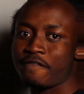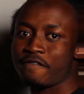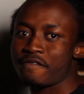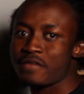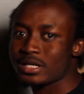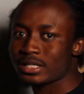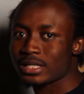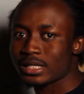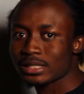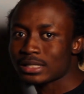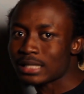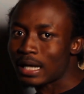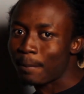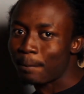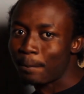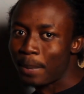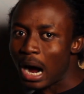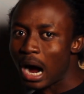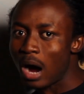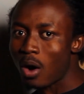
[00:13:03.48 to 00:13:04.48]
investing
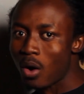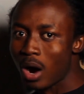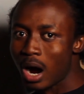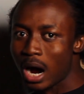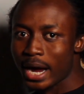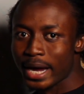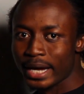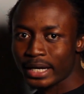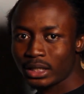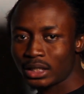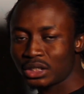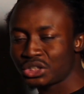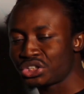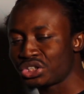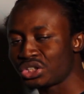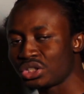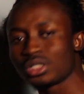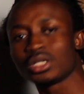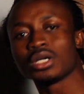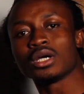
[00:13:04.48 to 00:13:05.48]
some power,
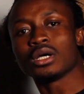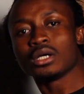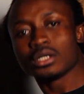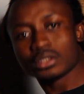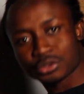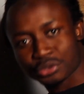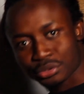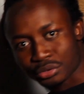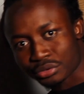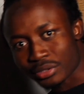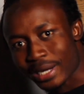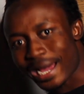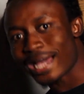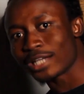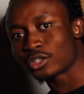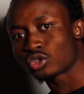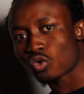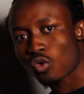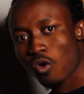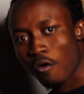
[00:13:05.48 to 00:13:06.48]
energy to
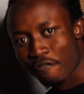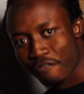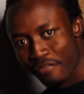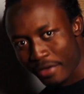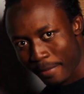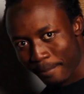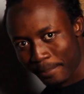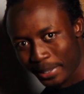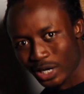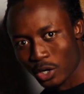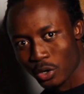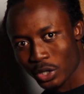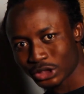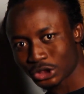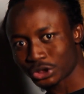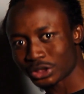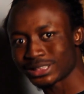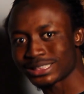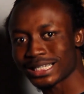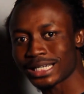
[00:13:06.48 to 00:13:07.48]
try to confirm
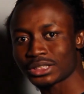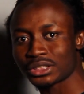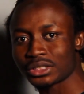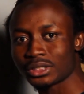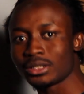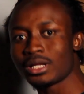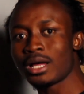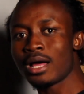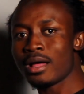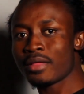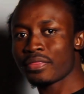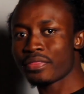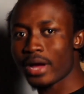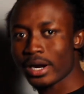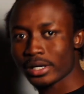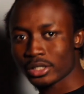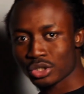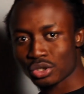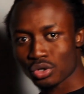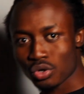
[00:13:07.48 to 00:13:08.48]
Bitcoin transaction
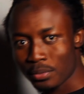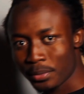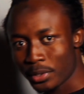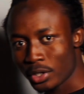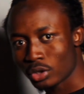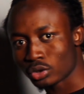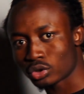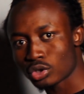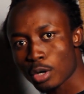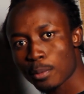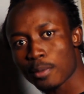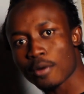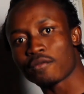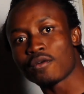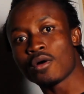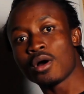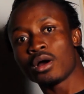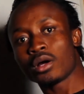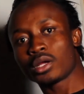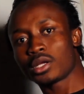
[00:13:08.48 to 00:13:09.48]
that is roaming on top
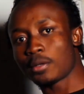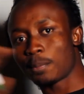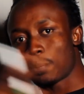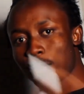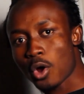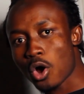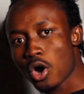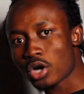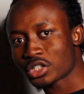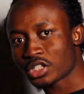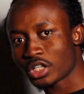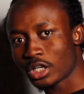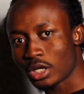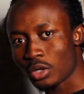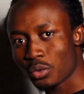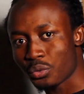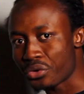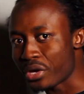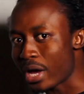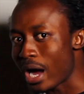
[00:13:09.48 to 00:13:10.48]
of the
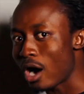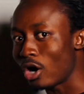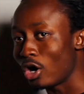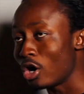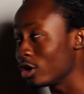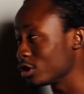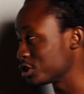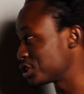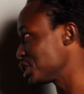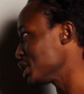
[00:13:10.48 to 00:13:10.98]
blockchain. We are all